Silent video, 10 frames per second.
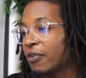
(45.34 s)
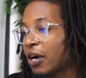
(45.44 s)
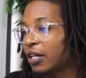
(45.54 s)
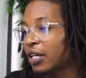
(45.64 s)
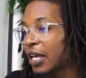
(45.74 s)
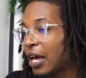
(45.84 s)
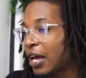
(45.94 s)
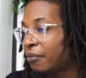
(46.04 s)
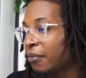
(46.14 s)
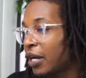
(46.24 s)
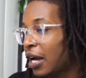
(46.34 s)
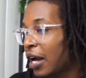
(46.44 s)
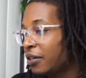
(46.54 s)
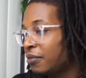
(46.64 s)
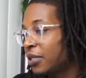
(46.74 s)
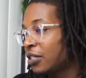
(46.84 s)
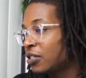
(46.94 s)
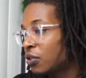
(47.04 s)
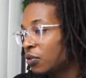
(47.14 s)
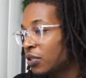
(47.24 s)
I look at my item that
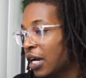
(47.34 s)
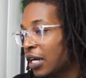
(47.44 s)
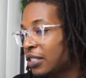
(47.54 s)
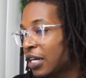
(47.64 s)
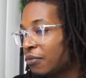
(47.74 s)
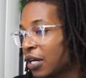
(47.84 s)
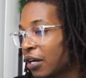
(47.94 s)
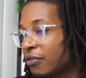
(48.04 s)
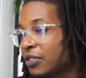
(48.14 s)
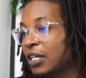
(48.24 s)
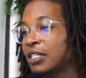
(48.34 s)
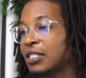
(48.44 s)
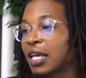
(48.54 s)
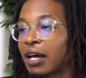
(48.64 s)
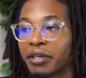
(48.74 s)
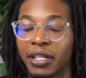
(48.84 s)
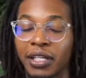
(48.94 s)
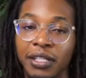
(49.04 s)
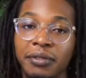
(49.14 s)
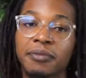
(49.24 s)
sold nine times out of 10, it's
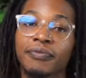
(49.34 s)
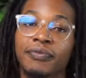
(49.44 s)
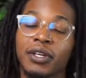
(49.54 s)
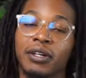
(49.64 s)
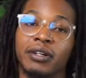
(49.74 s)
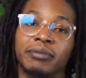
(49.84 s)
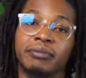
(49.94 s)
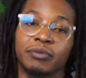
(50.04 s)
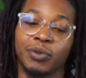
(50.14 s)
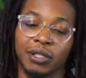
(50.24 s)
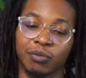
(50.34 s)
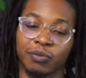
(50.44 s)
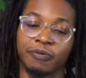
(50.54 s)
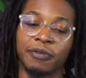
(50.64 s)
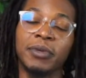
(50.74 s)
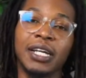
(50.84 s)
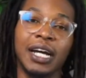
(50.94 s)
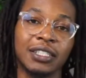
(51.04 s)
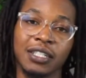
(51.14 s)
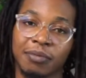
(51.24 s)
calculated. Um, but for me,
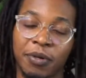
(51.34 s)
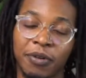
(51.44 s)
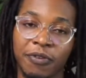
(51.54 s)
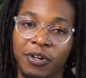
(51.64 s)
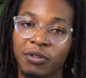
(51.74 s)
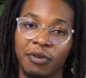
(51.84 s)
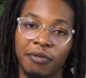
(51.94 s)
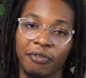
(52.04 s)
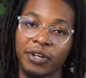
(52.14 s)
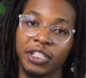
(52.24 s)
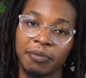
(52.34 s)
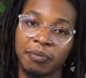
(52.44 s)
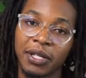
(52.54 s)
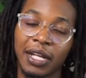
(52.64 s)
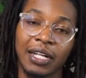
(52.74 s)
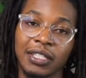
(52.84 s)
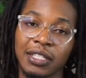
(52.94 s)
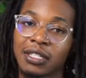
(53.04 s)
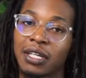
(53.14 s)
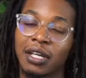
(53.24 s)
I just prefer doing free shipping and I
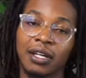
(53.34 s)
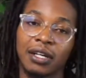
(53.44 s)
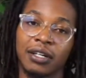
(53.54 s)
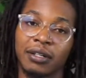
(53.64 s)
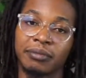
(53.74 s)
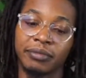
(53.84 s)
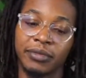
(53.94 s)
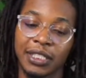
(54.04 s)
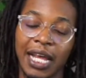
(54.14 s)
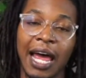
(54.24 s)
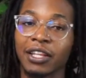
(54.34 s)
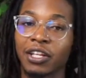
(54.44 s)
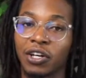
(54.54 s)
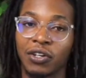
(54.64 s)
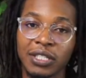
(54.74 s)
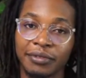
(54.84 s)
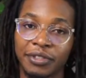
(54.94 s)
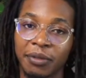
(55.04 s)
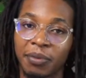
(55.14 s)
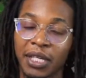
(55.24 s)
just um, just add the cost of
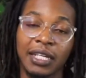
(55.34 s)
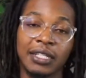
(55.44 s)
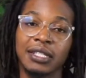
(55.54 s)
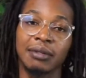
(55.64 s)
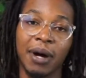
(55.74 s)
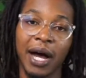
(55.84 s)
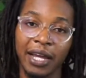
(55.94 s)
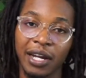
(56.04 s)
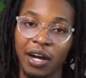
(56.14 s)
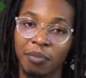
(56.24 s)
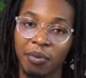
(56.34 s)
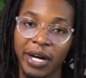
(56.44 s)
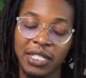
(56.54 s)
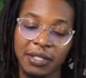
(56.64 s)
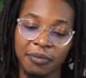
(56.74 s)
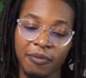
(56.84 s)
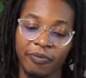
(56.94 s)
shipping into the buy it now price.